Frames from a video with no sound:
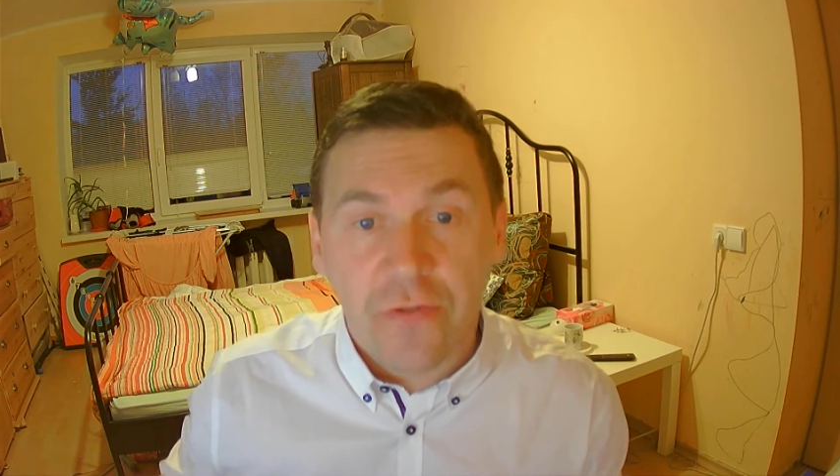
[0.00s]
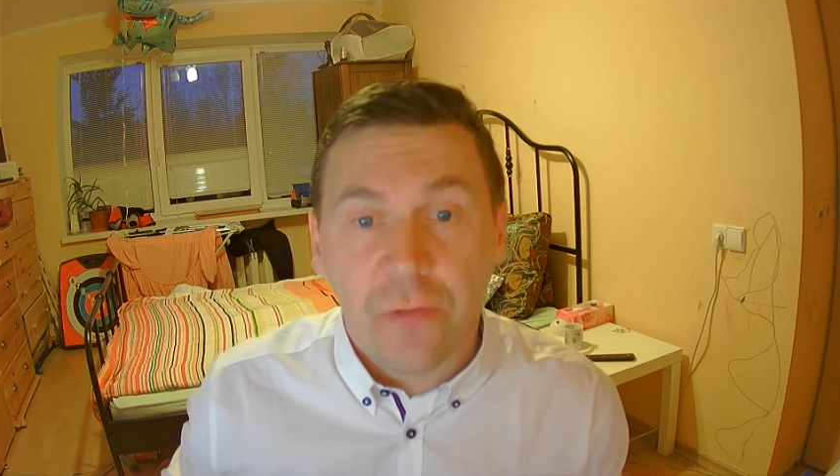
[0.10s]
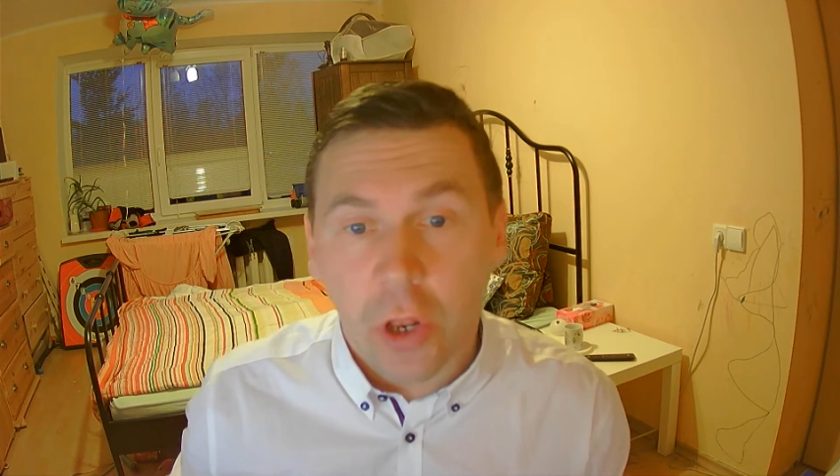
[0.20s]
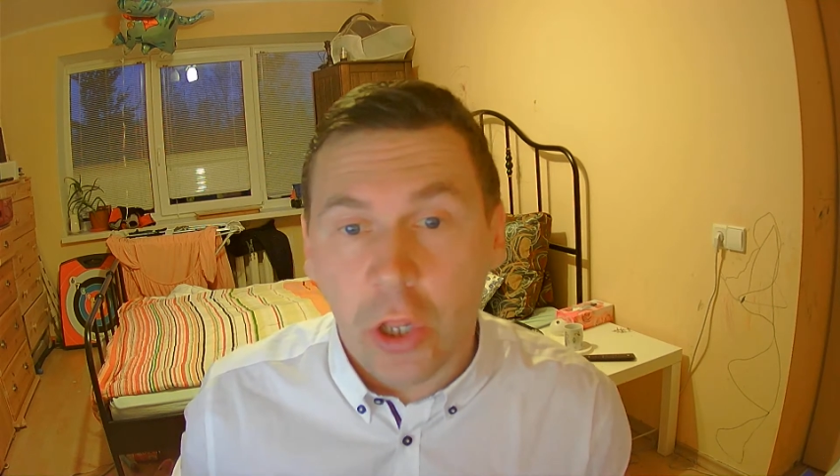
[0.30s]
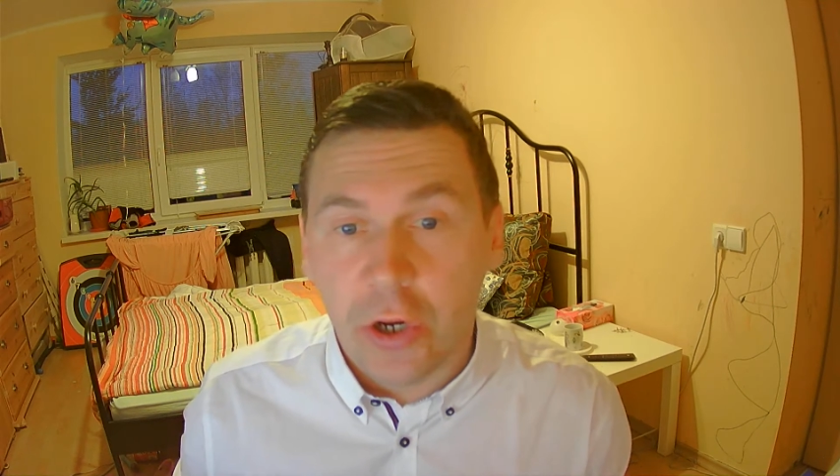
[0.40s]

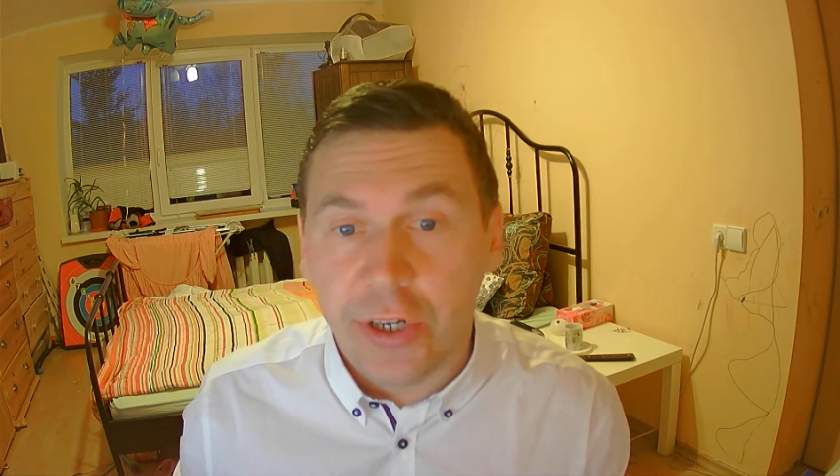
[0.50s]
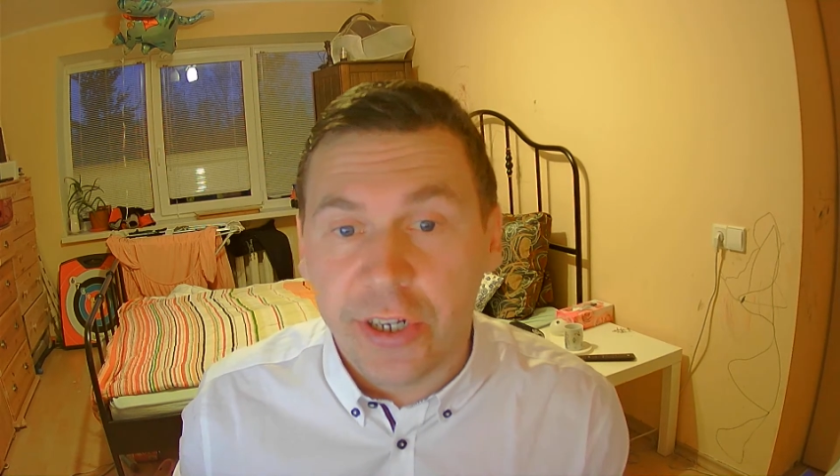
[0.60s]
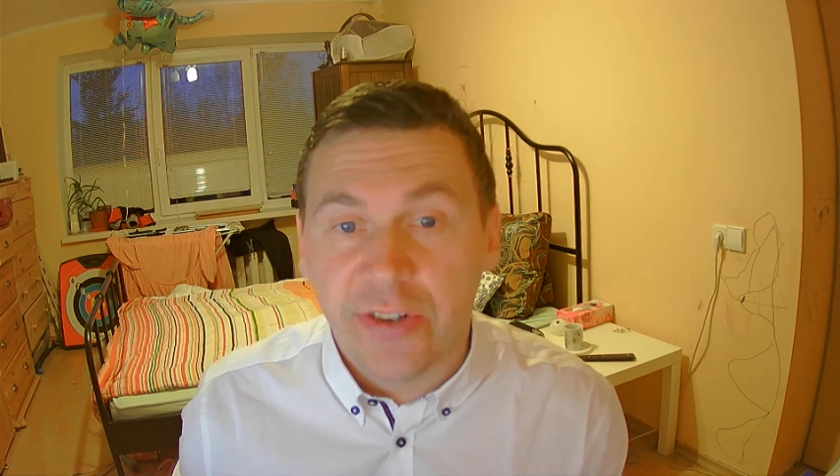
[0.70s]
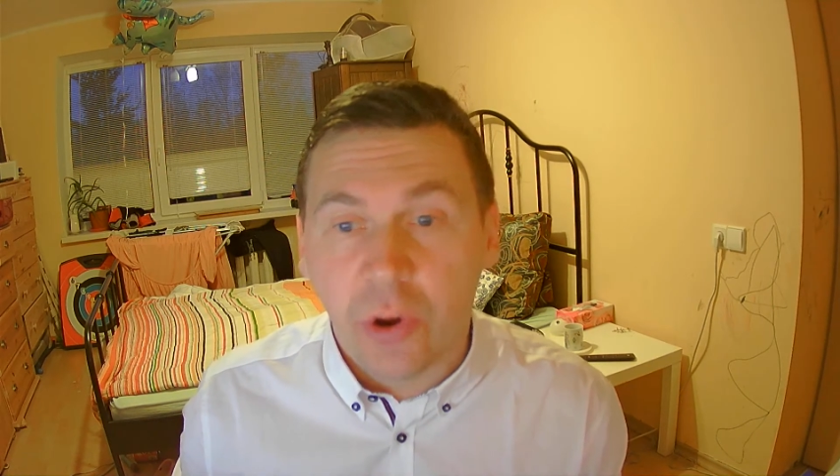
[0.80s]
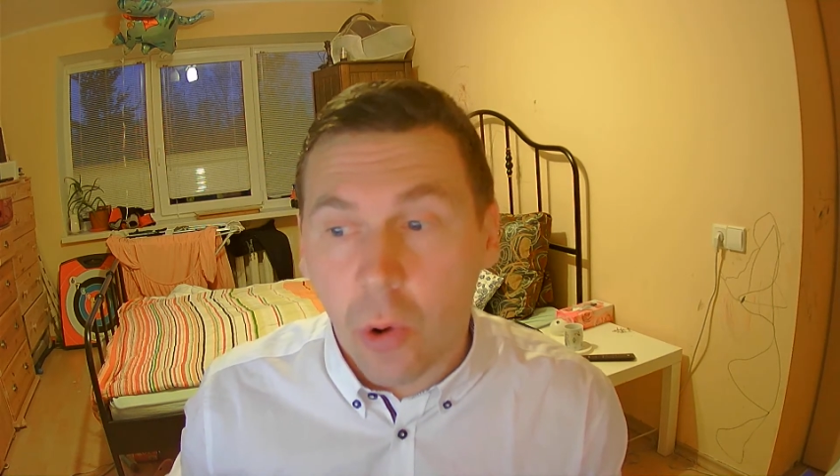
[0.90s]
for
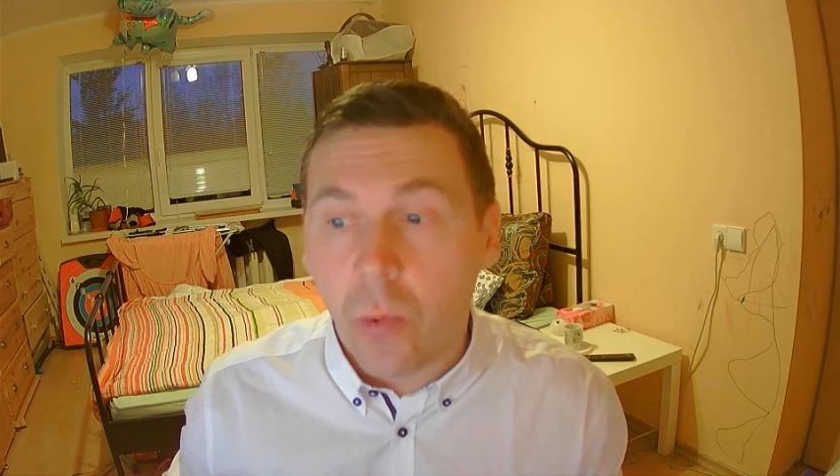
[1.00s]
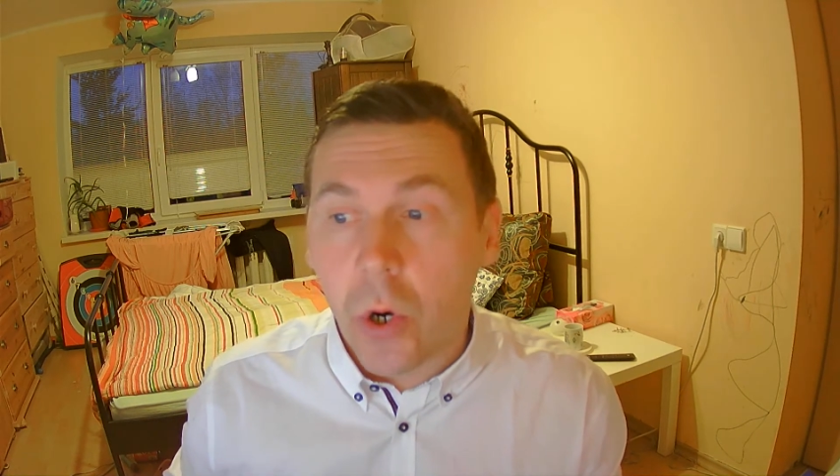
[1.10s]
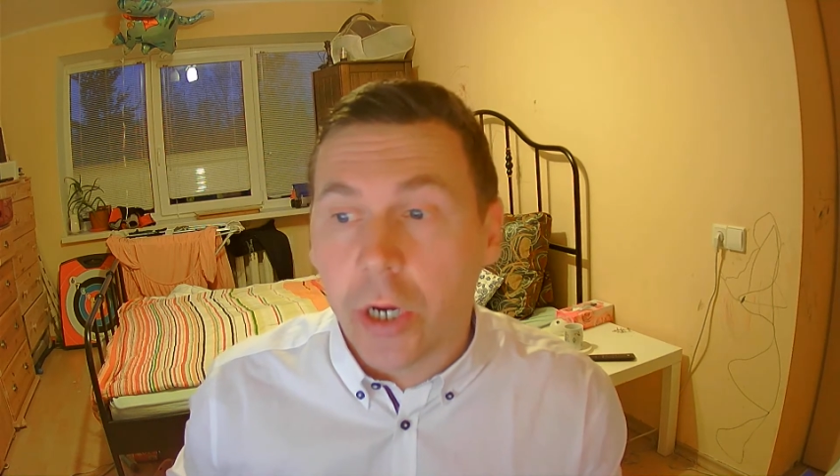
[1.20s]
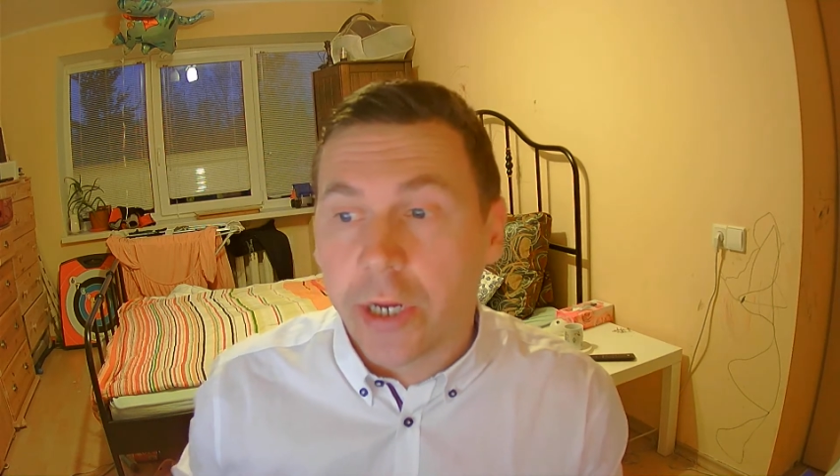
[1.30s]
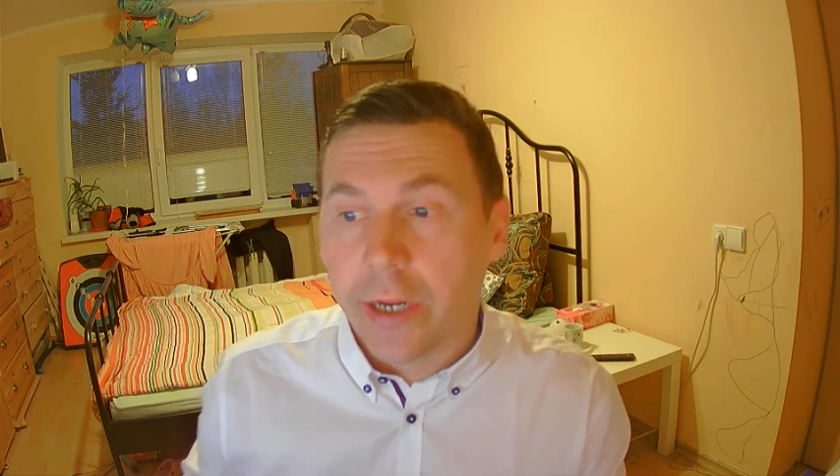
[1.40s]
learners or
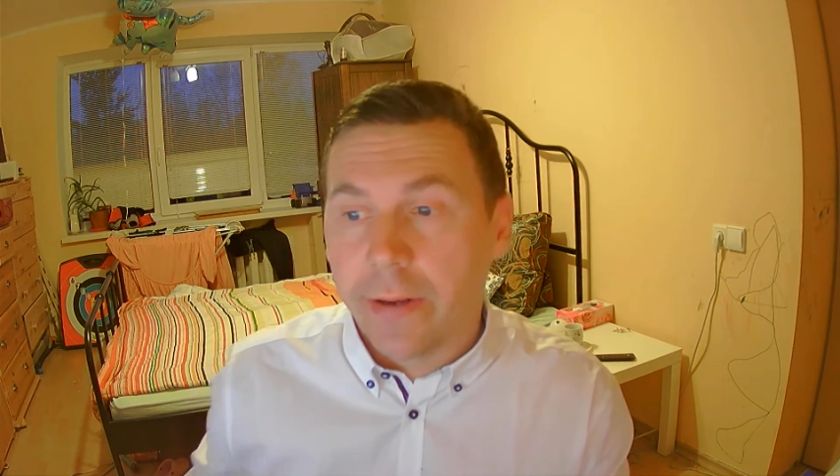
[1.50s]
workers.